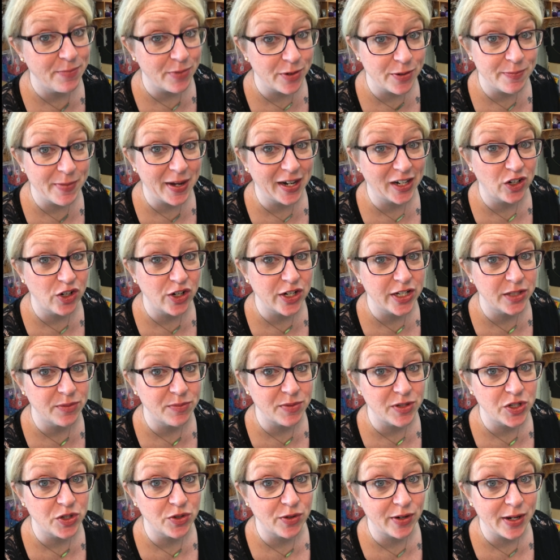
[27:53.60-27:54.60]
my
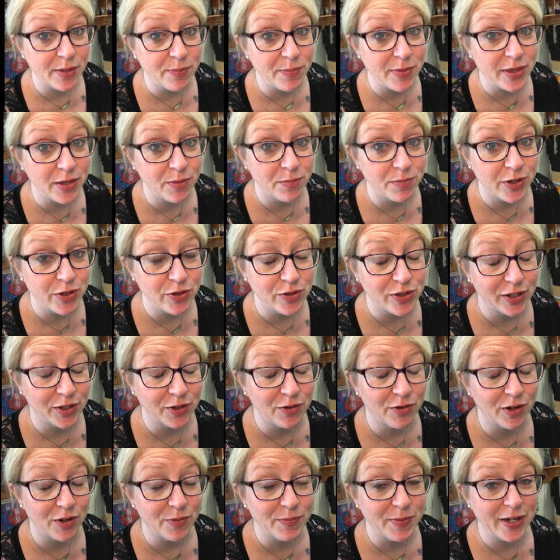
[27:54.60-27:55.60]
Christmas tree up in the
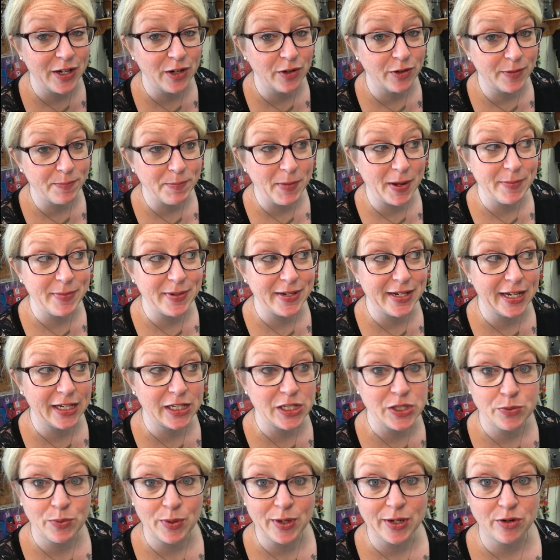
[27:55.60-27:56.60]
music room here maybe
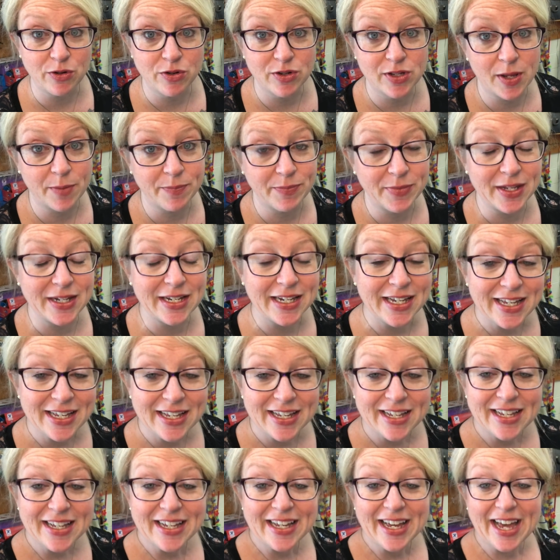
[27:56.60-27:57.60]
next week or something.
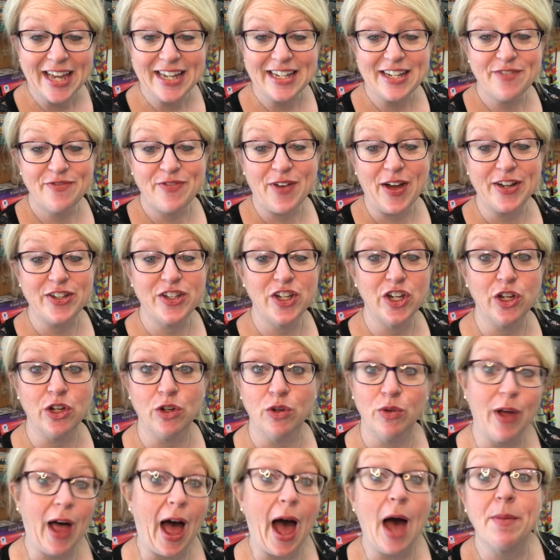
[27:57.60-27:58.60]
And if I
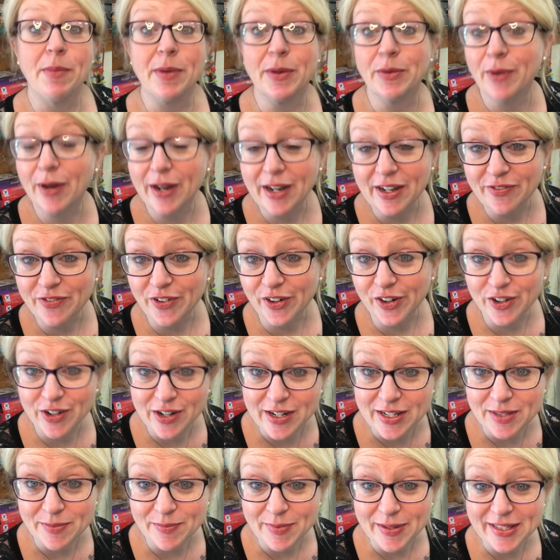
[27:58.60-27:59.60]
do, I'll be ready for
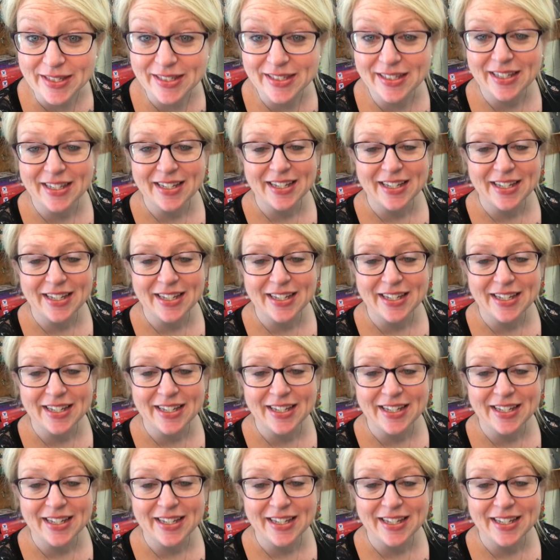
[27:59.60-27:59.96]
Christmas.